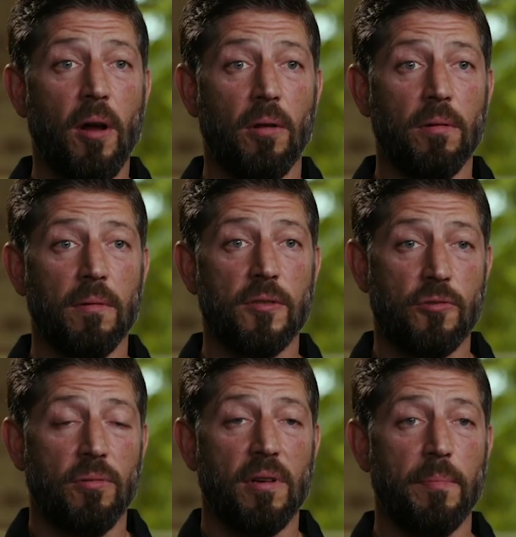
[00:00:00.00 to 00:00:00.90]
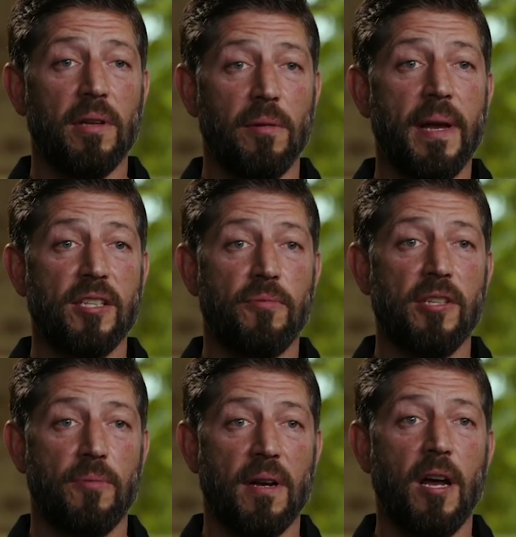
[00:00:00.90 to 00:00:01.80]
goal is truly to build the best
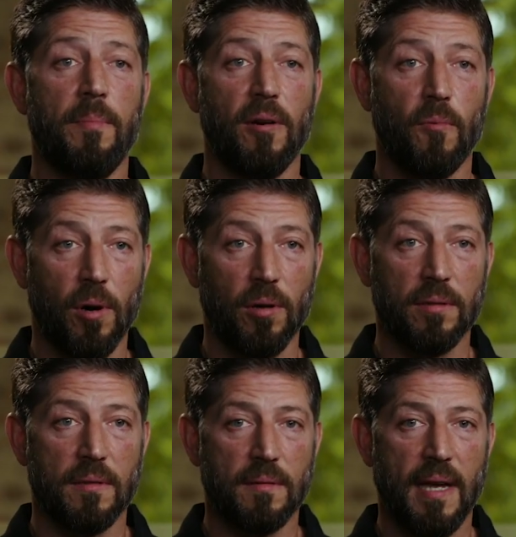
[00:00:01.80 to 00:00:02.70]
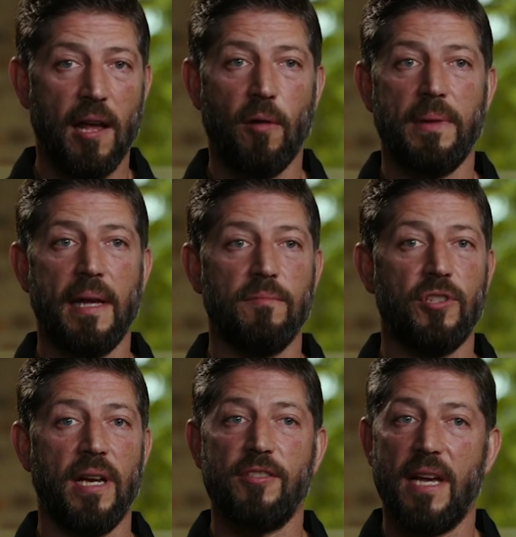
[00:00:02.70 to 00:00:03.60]
restaurant company in the world, to help them change